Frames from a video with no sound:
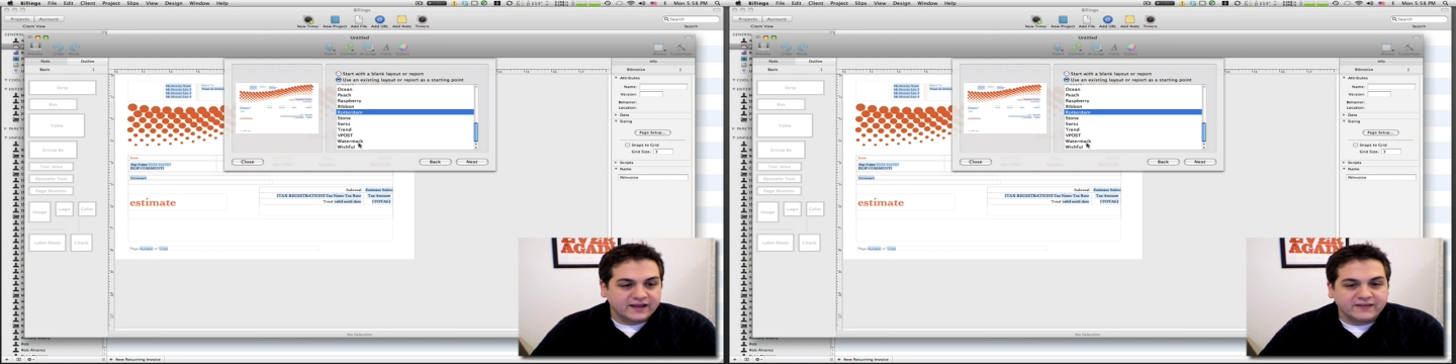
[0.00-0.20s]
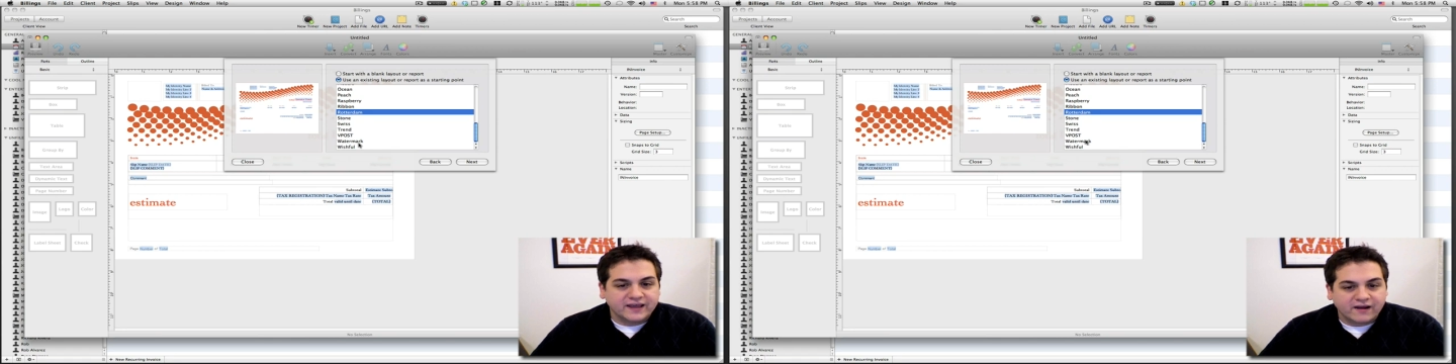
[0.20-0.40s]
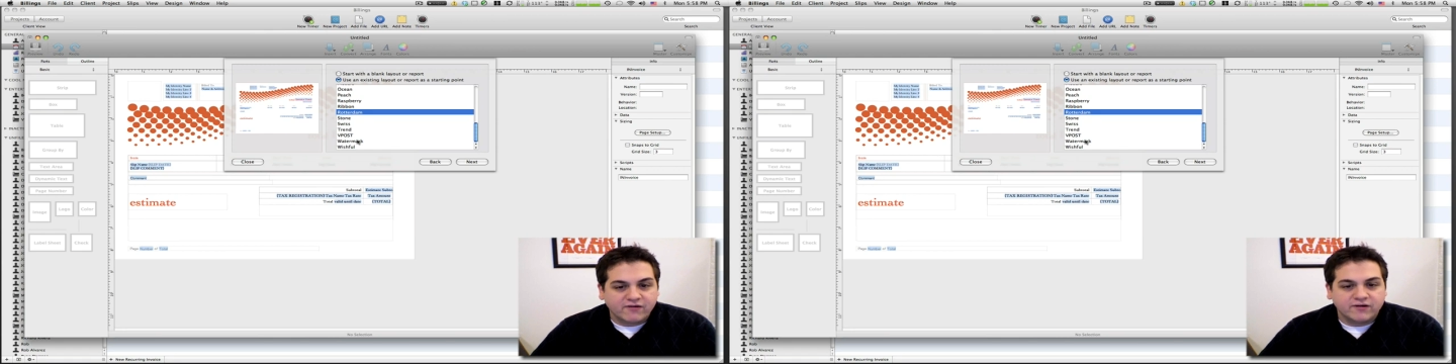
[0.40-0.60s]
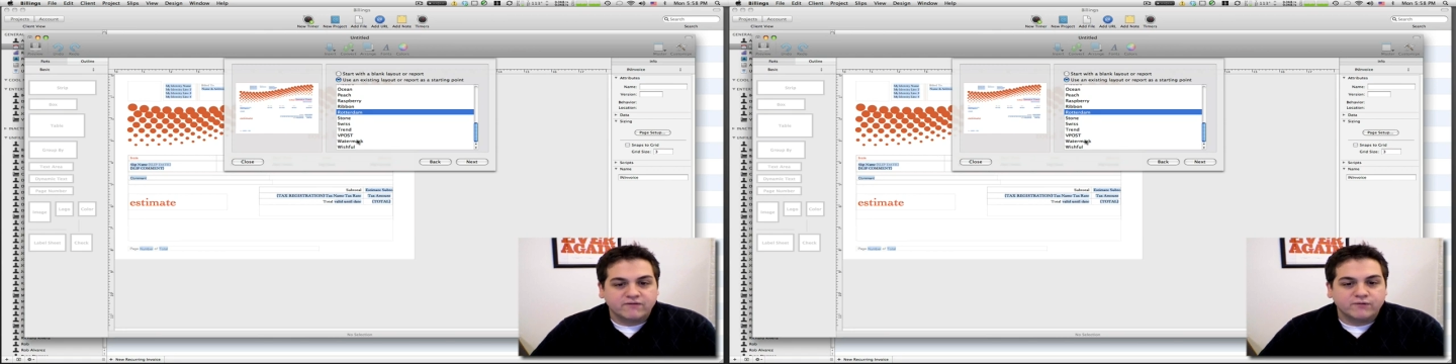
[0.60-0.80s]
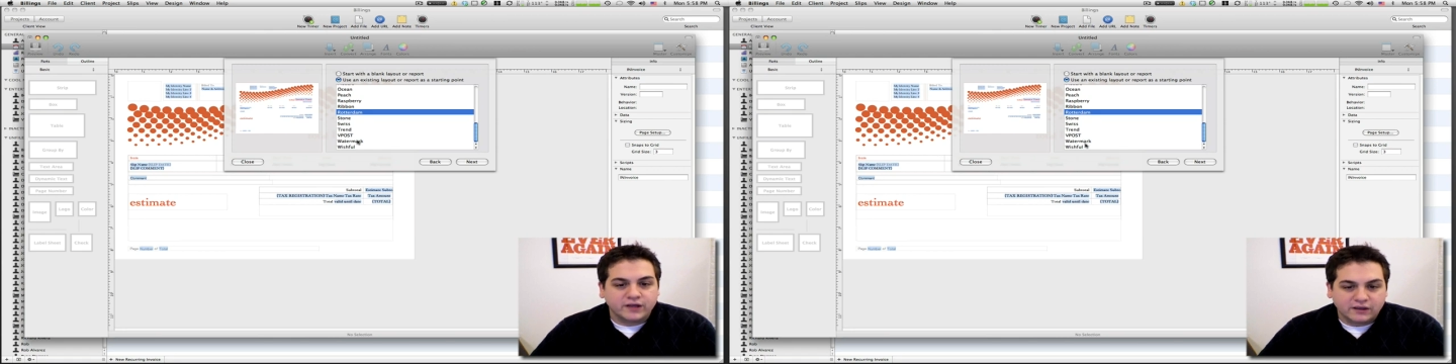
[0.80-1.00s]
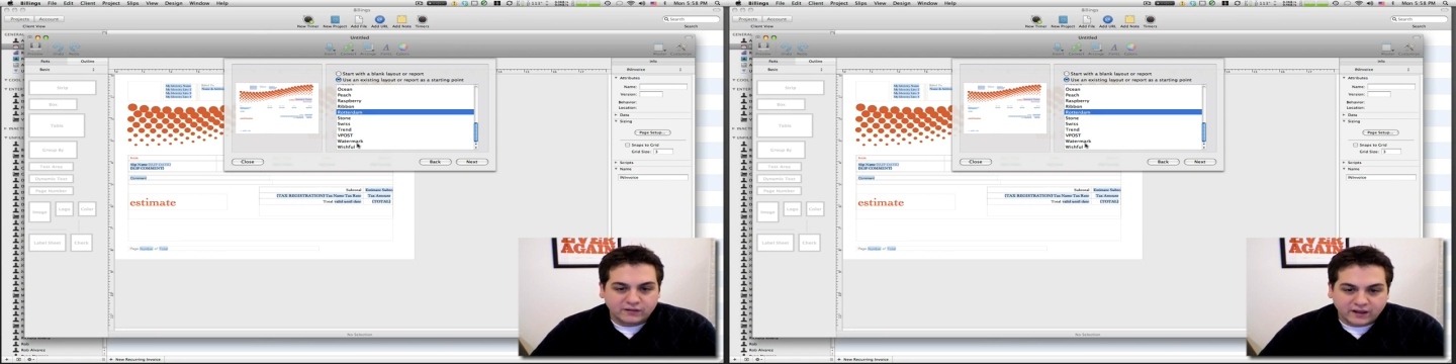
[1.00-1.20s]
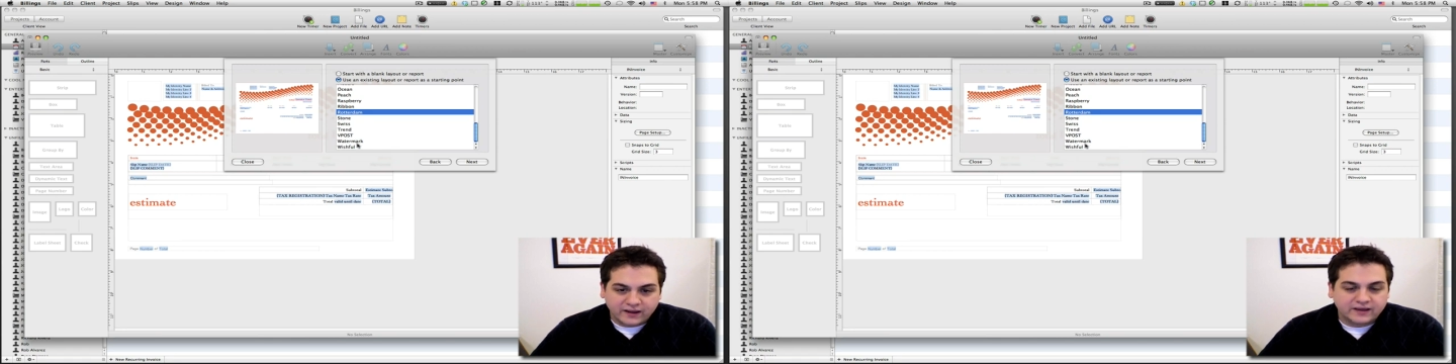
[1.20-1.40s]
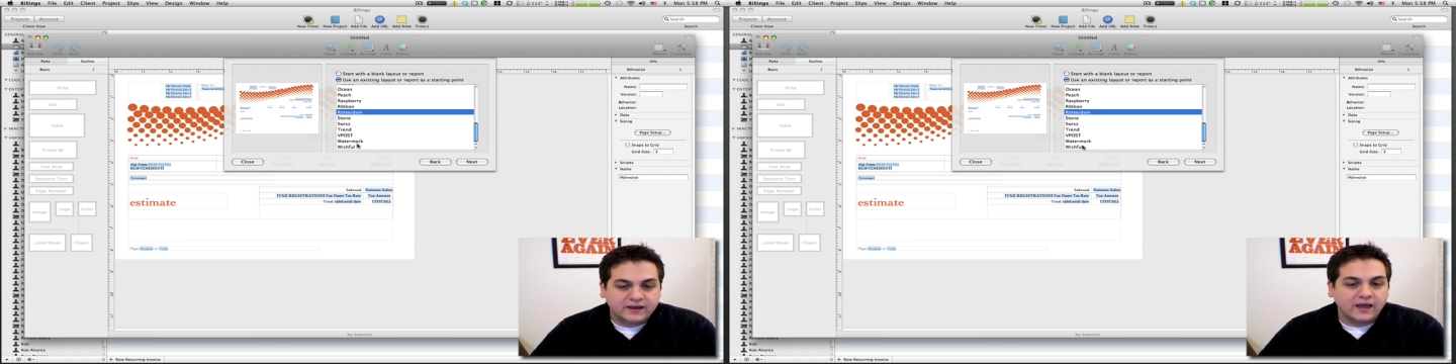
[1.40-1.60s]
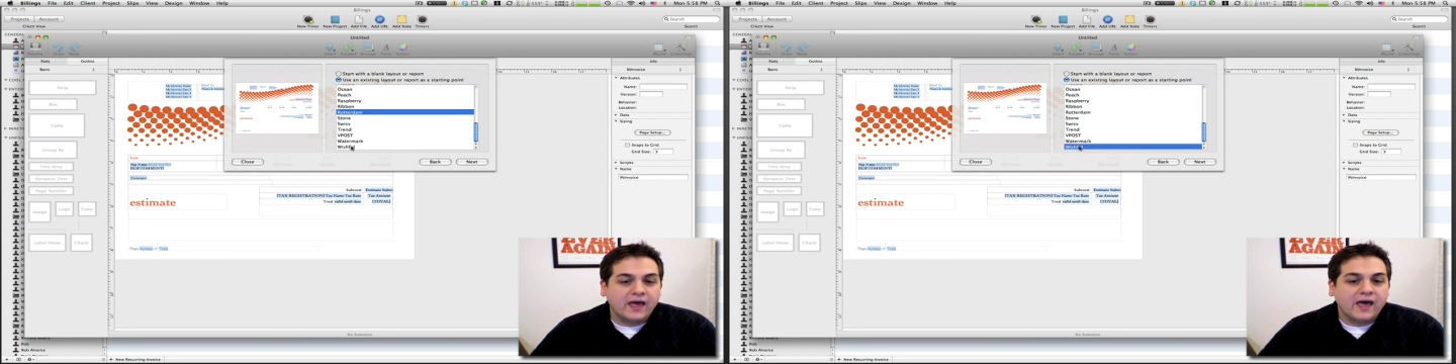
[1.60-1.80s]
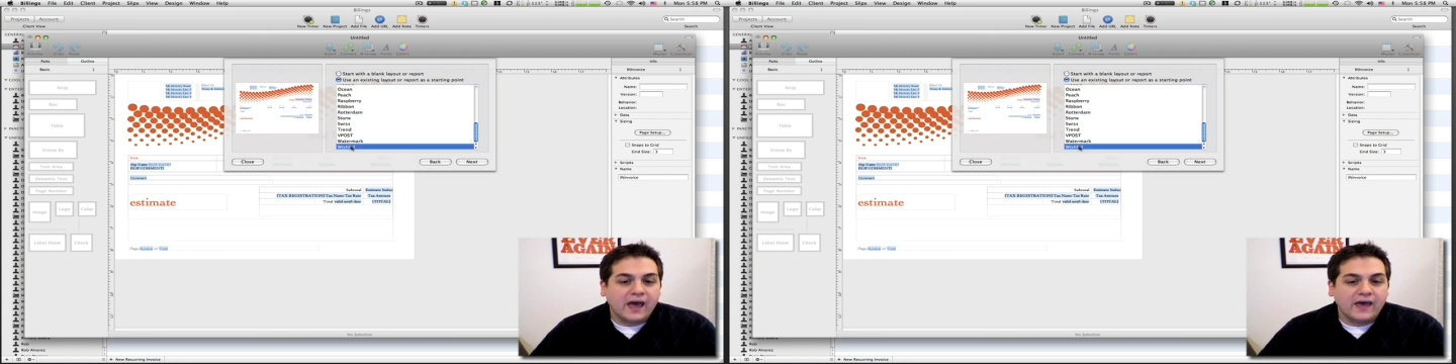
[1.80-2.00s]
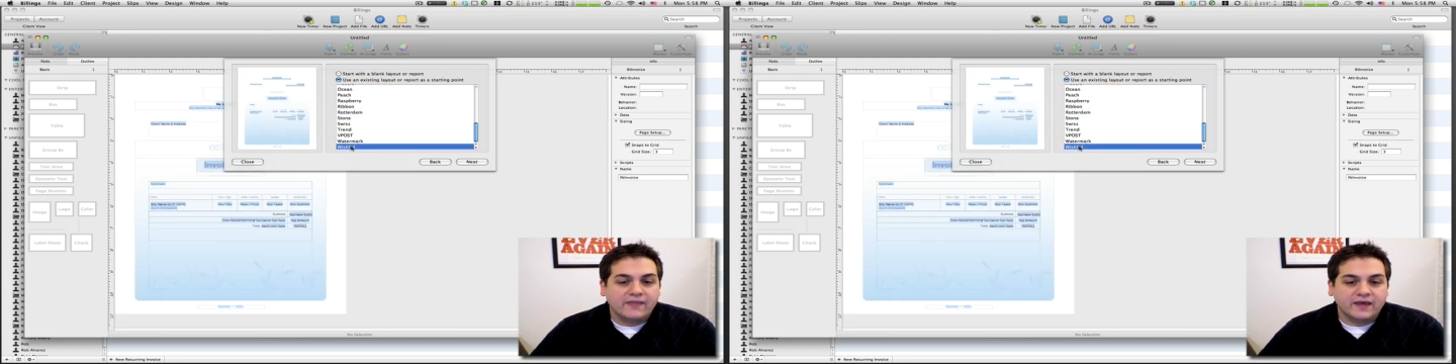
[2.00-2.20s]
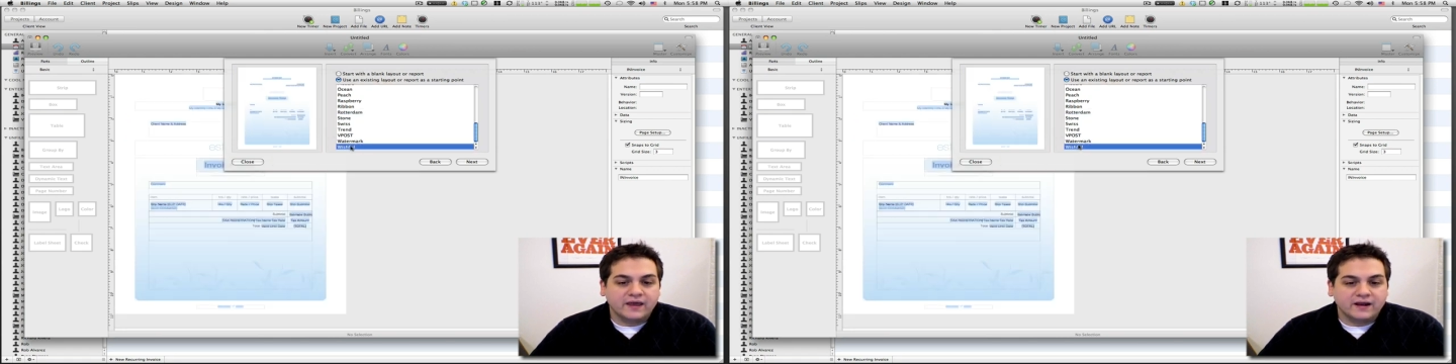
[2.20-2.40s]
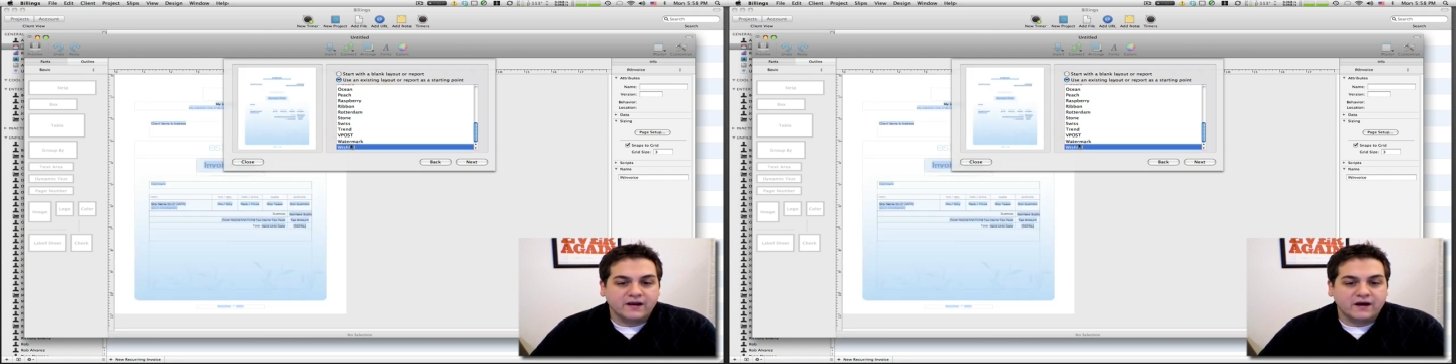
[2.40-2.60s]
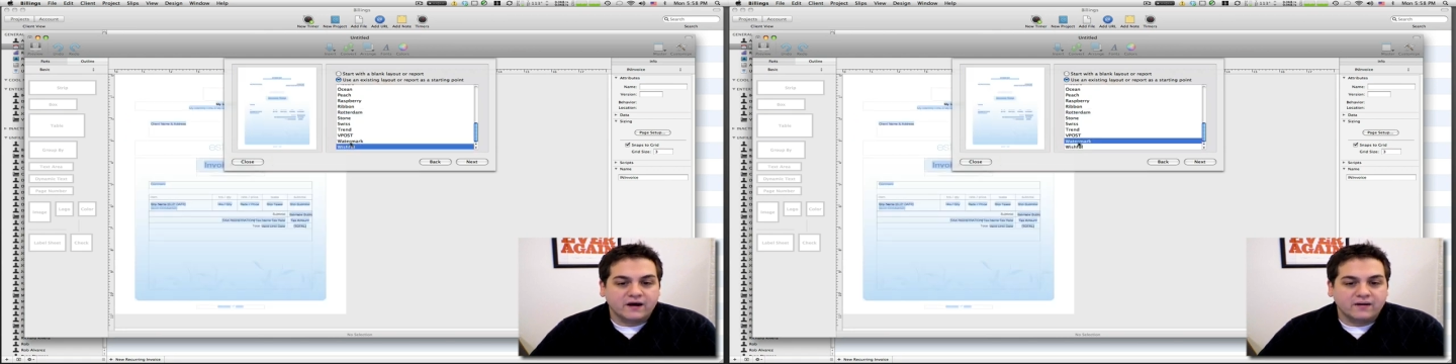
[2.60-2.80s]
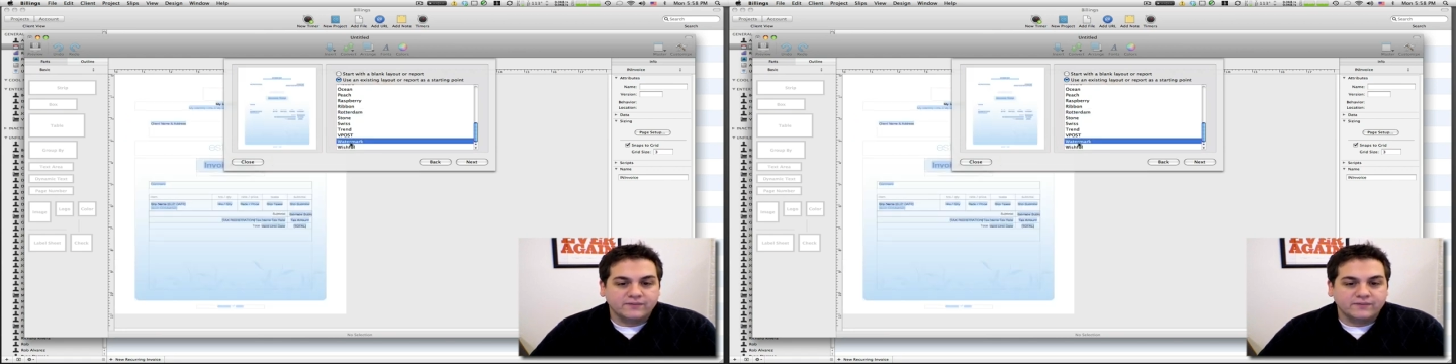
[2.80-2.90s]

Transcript: in the area of what you like and then um,